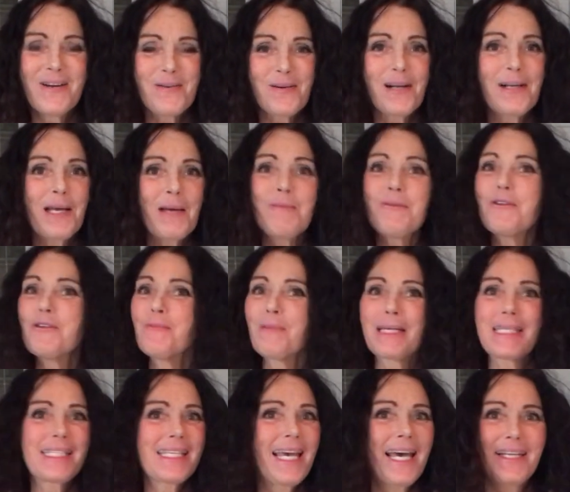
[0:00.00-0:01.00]
Welcome to
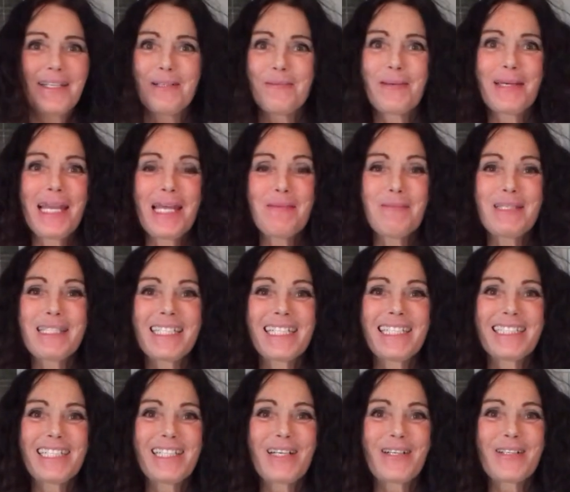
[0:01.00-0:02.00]
my channel. My name is
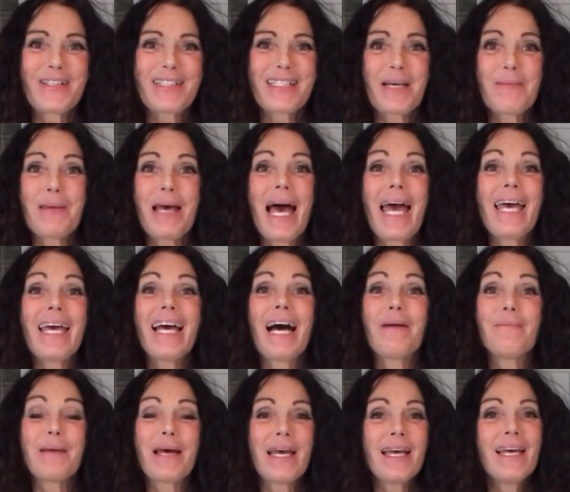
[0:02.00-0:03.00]
hildelarsen.
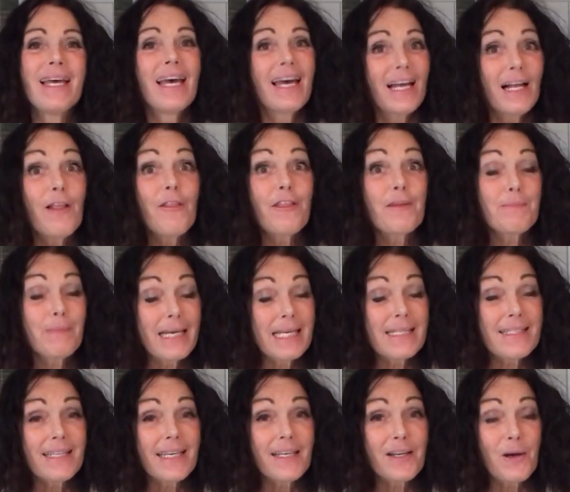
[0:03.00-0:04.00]
I'm a health and
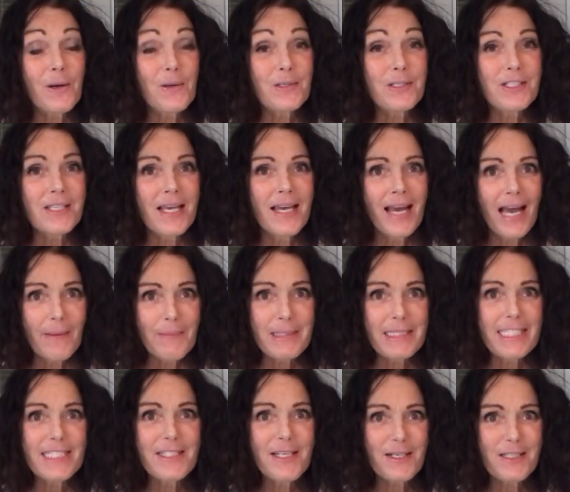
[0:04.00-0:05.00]
mindset coach. I'm a
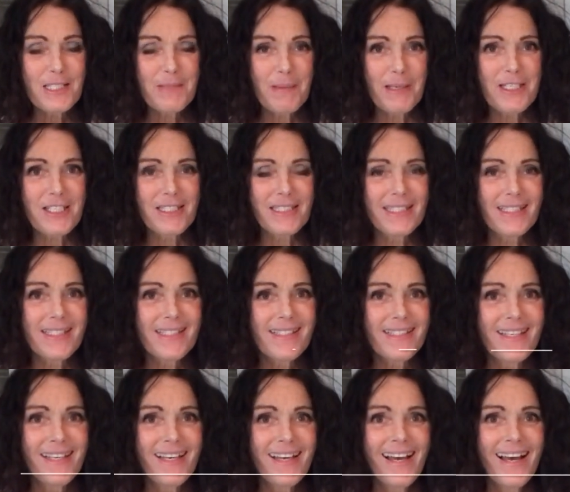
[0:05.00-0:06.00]
detox specialist.